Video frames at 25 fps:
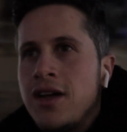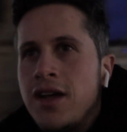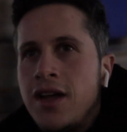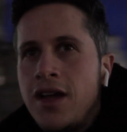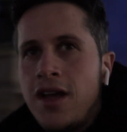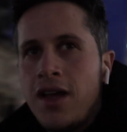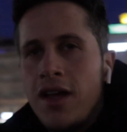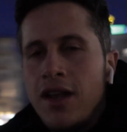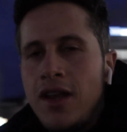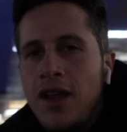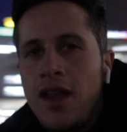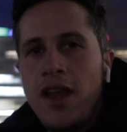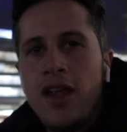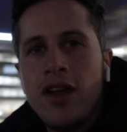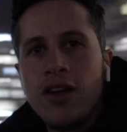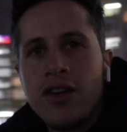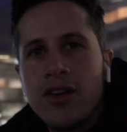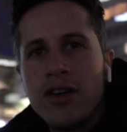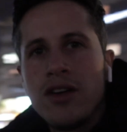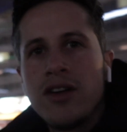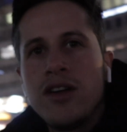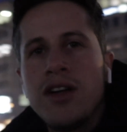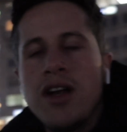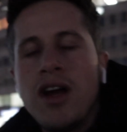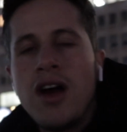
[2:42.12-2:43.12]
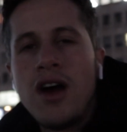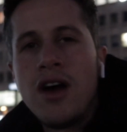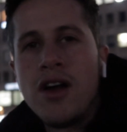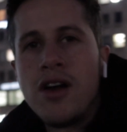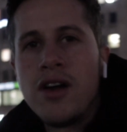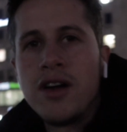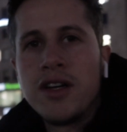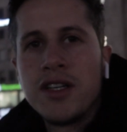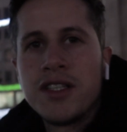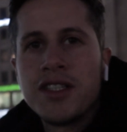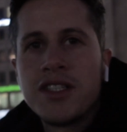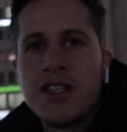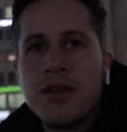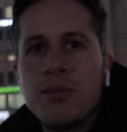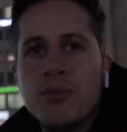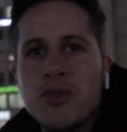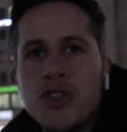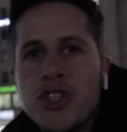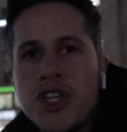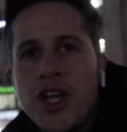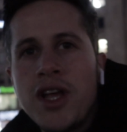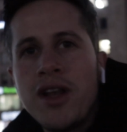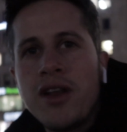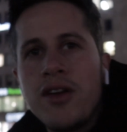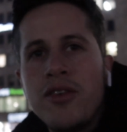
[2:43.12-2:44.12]
and here are some
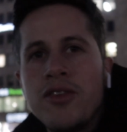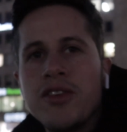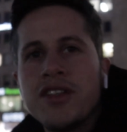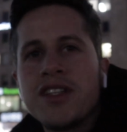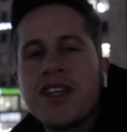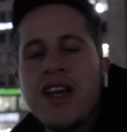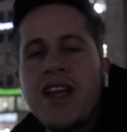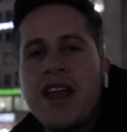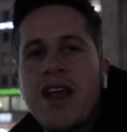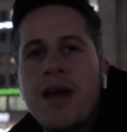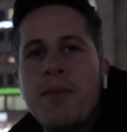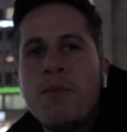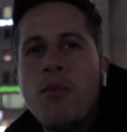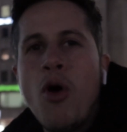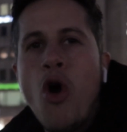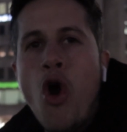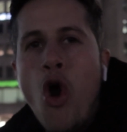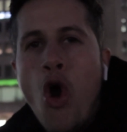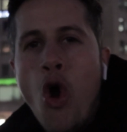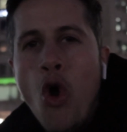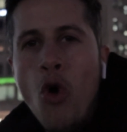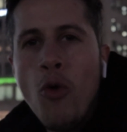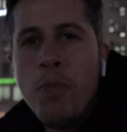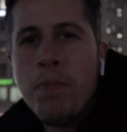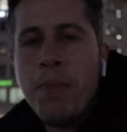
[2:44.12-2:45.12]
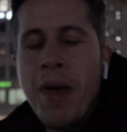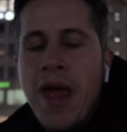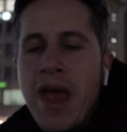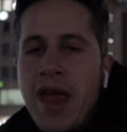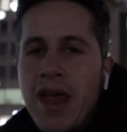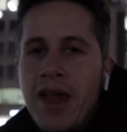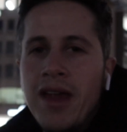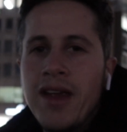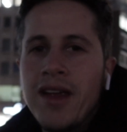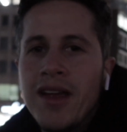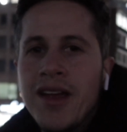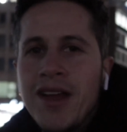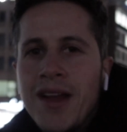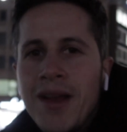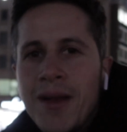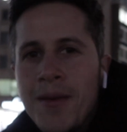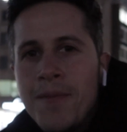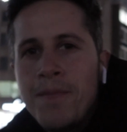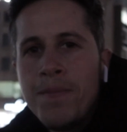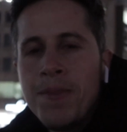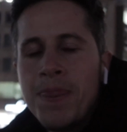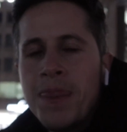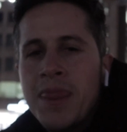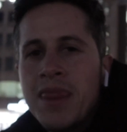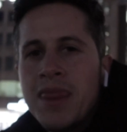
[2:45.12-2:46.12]
shadows, and I'm hoping
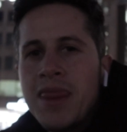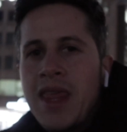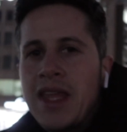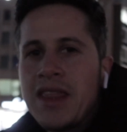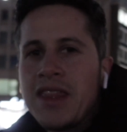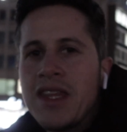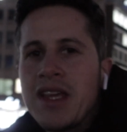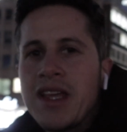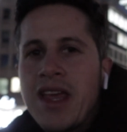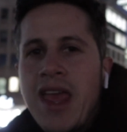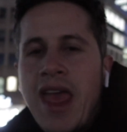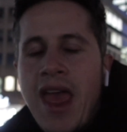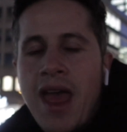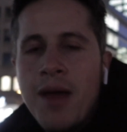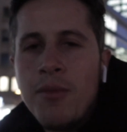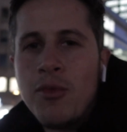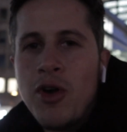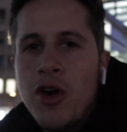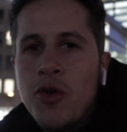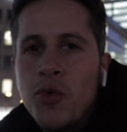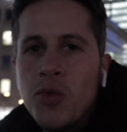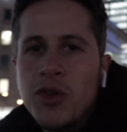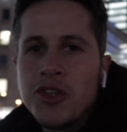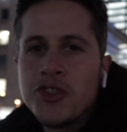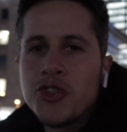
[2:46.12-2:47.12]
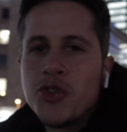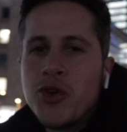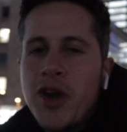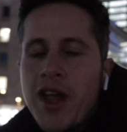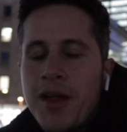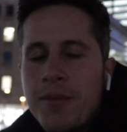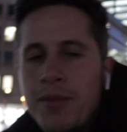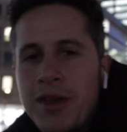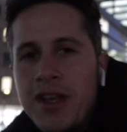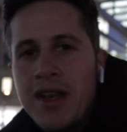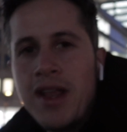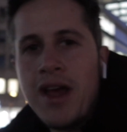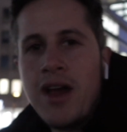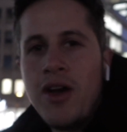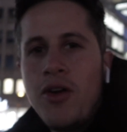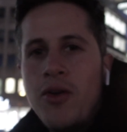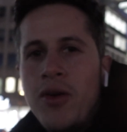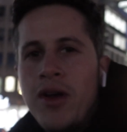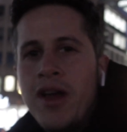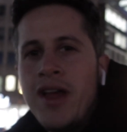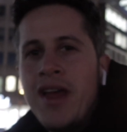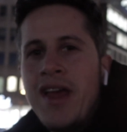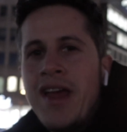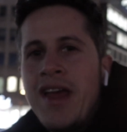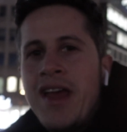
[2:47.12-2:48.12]
that the camera will track me now
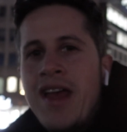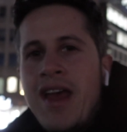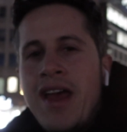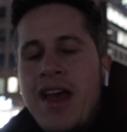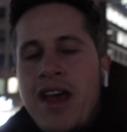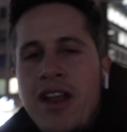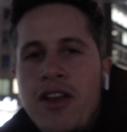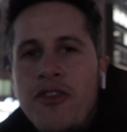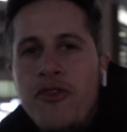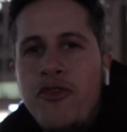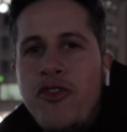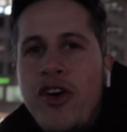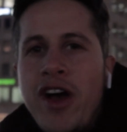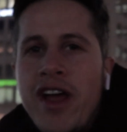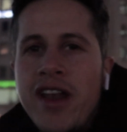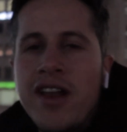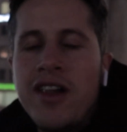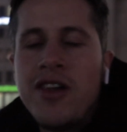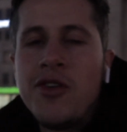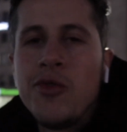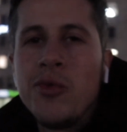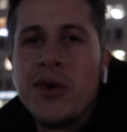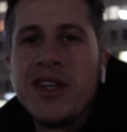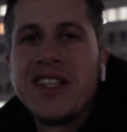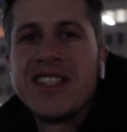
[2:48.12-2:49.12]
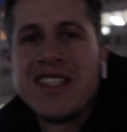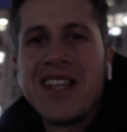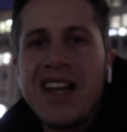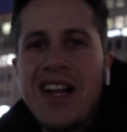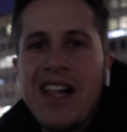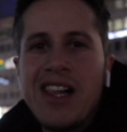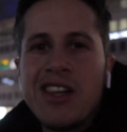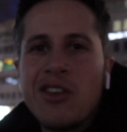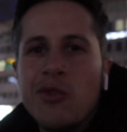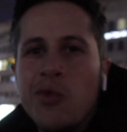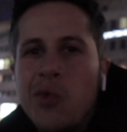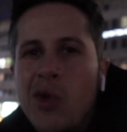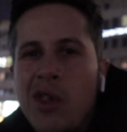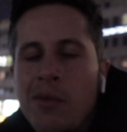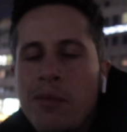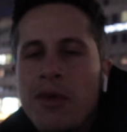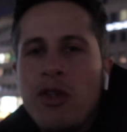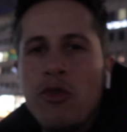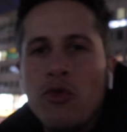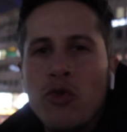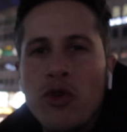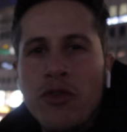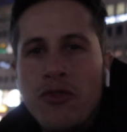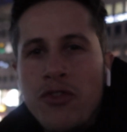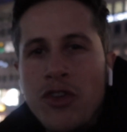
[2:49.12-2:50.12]
and the final result will be
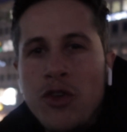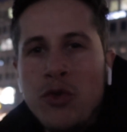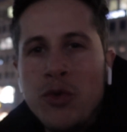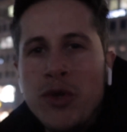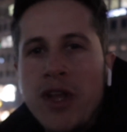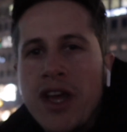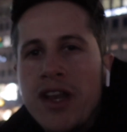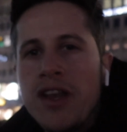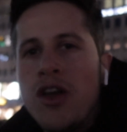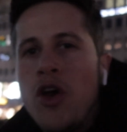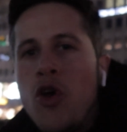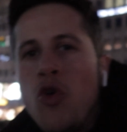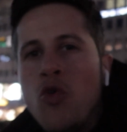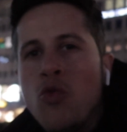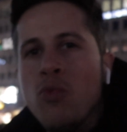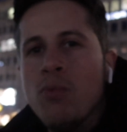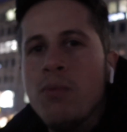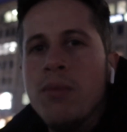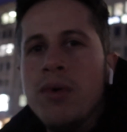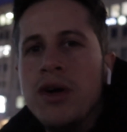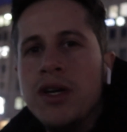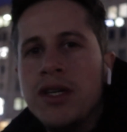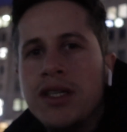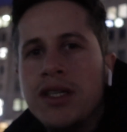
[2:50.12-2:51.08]
reviewed at home.